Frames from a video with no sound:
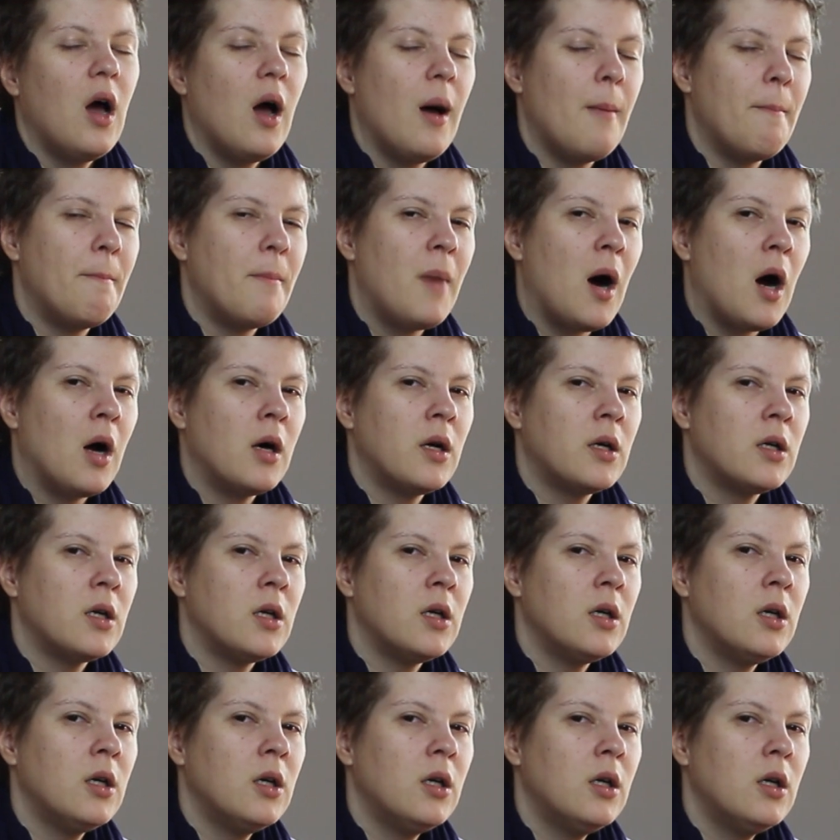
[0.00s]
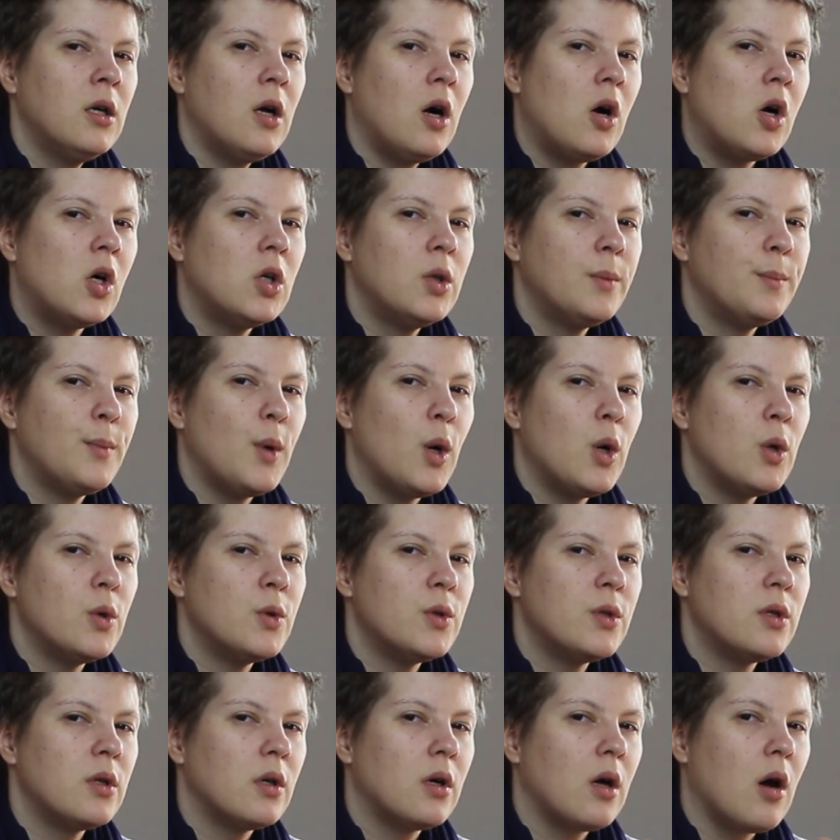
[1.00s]
a marker,
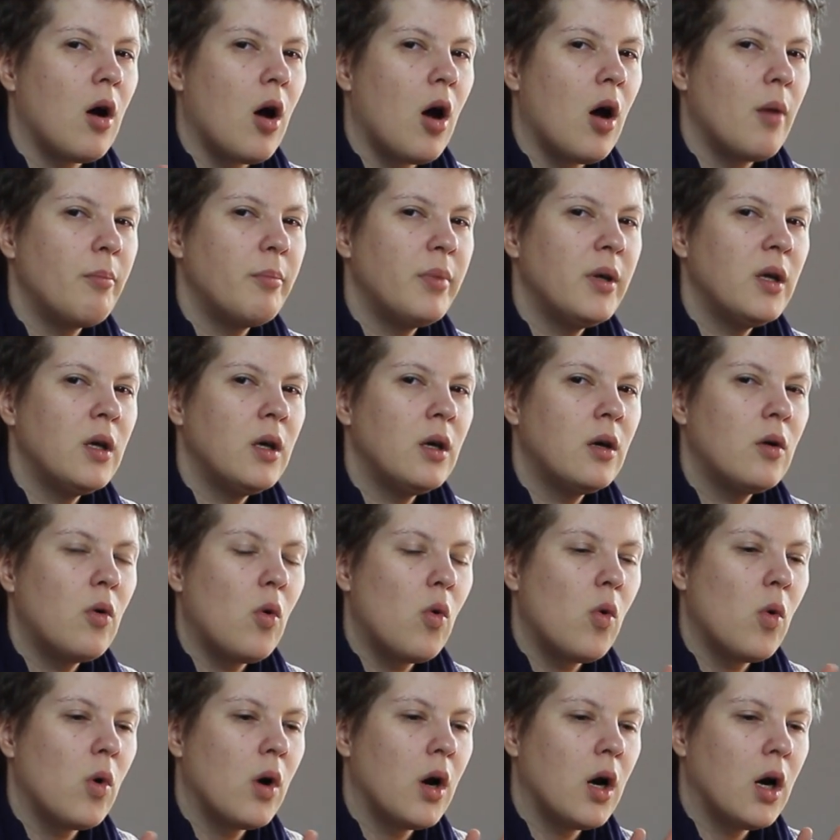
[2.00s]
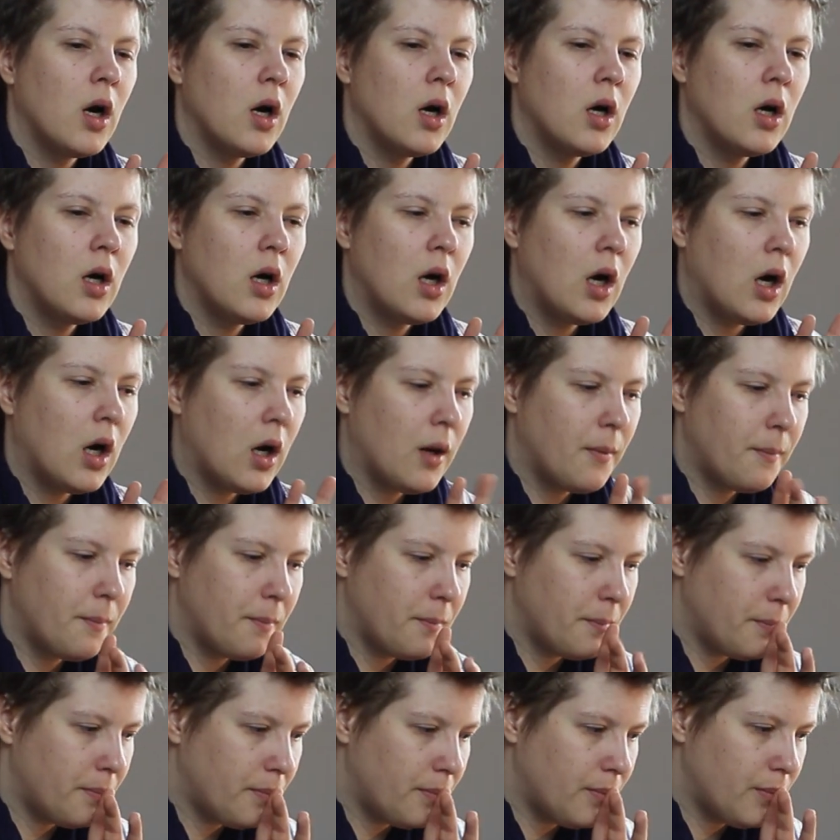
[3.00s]
almost a Copic or
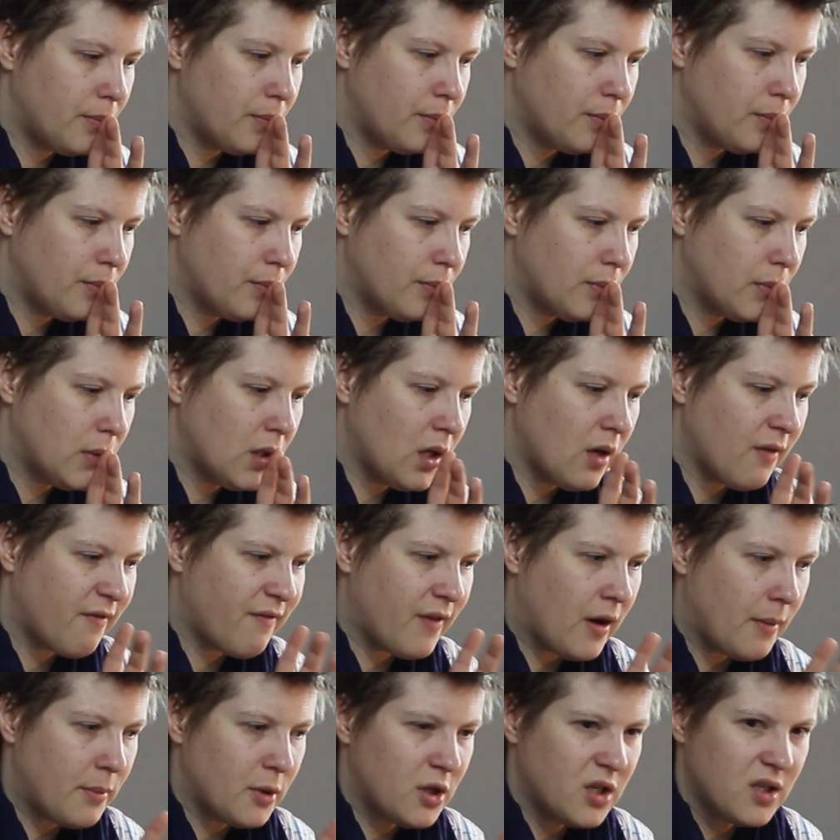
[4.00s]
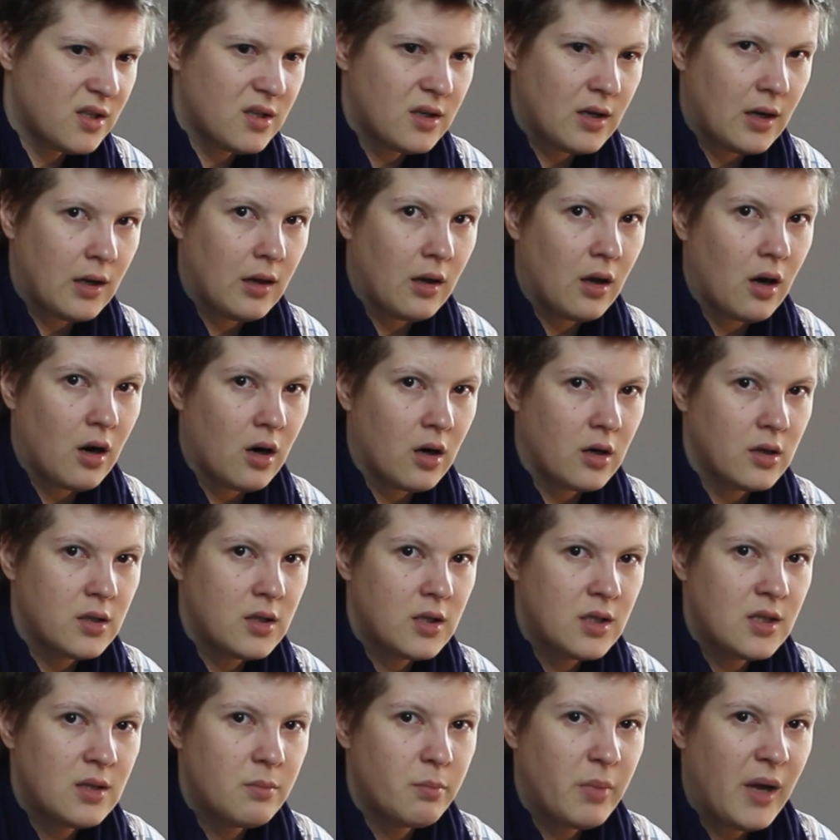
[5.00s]
a Faber-Castell
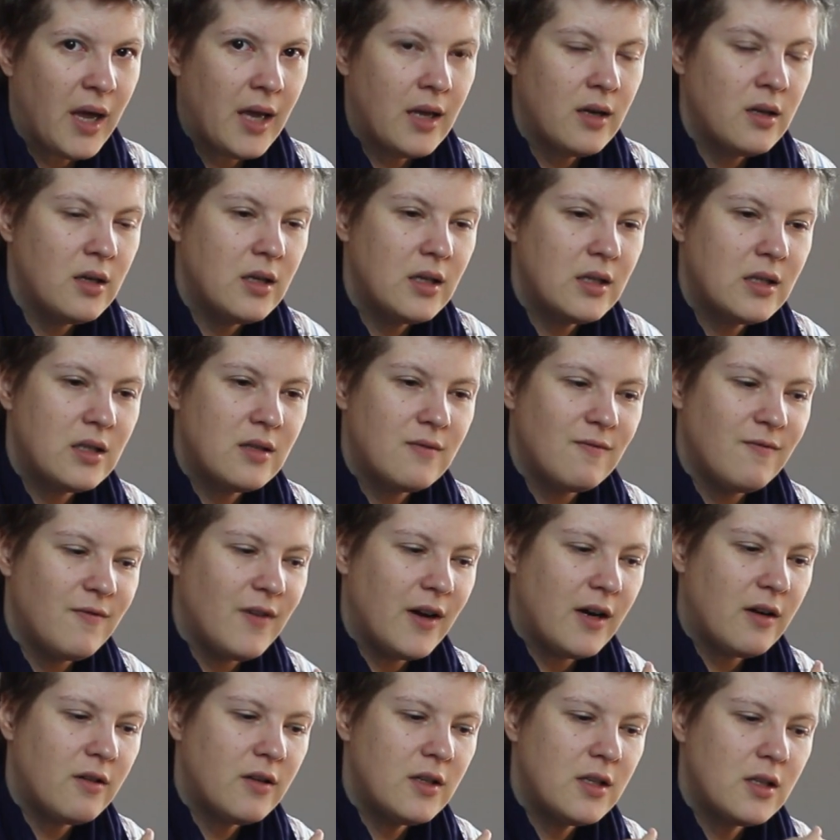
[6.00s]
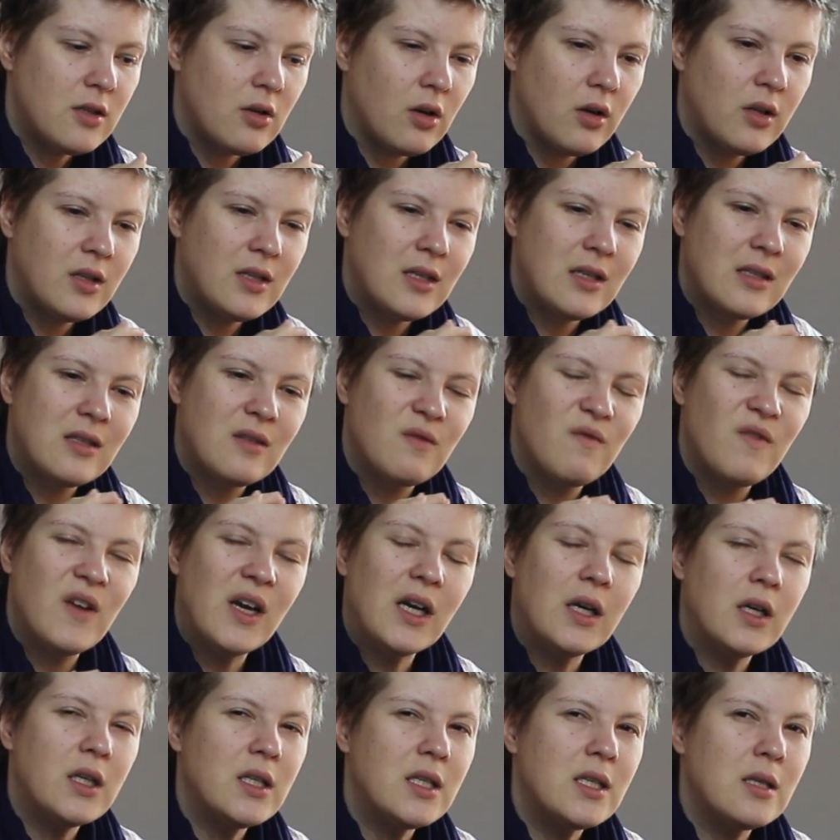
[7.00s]
artist pen. It's very solid, it's
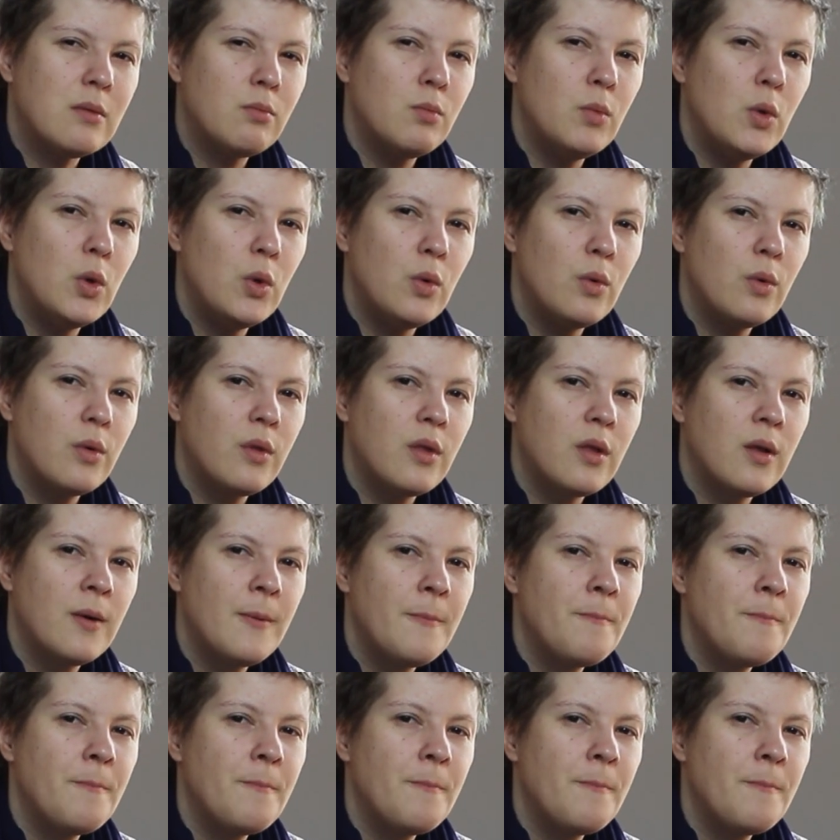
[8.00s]
very smooth,